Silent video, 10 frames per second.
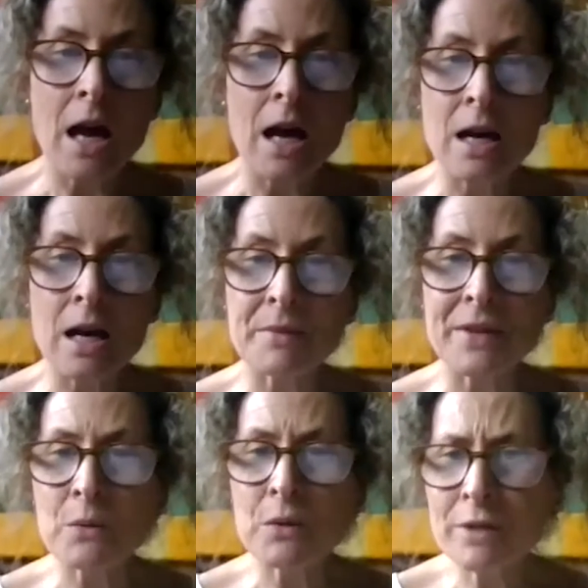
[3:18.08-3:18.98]

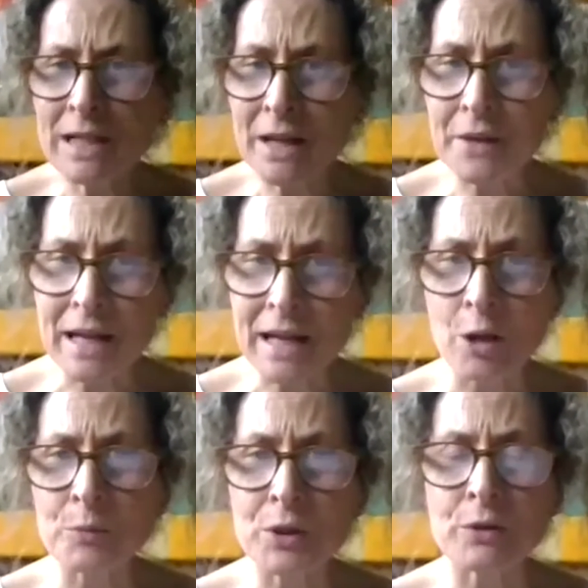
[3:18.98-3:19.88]
That will really, I think,
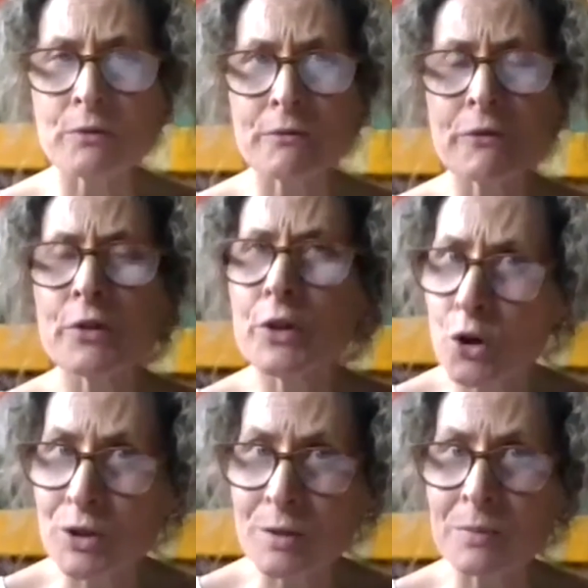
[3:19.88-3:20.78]
help you further
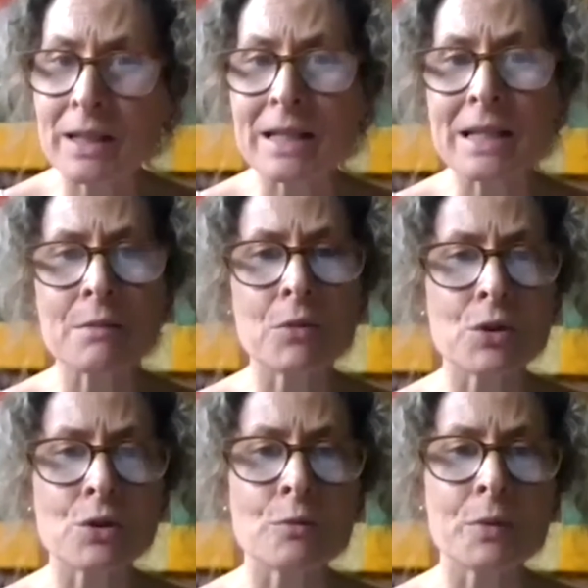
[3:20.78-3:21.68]
contemplate the module,